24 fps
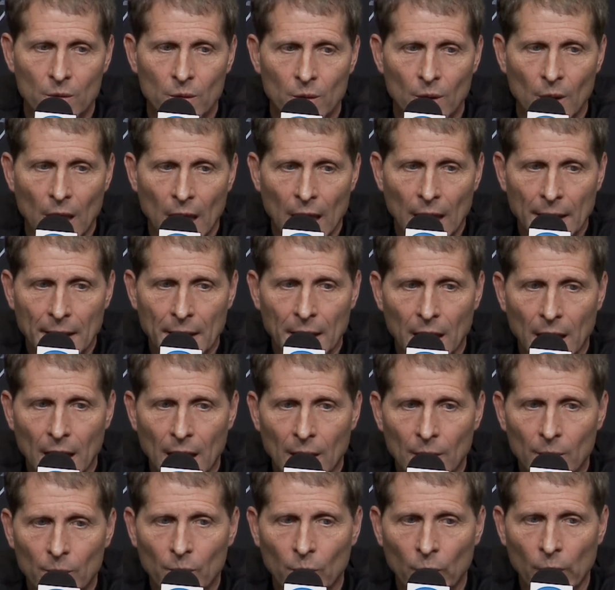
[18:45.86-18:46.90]
And
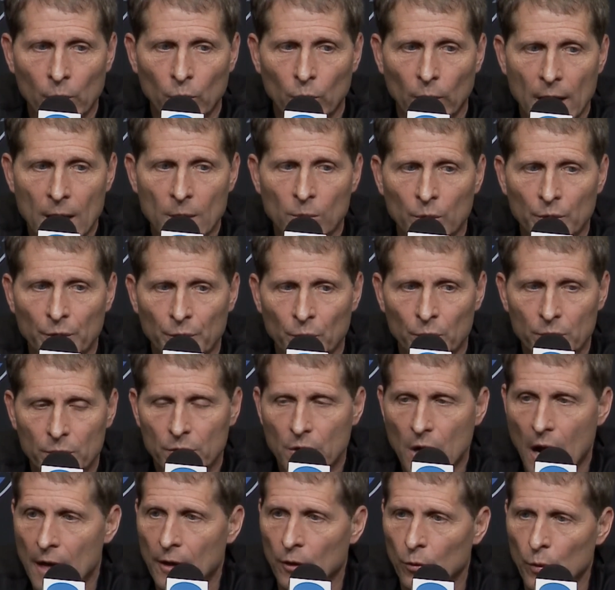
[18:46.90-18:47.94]
uh, we were able to
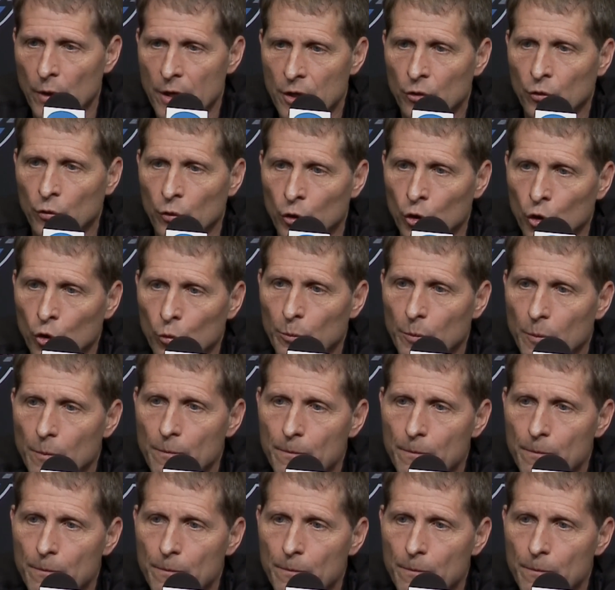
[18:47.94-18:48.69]
kind of regroup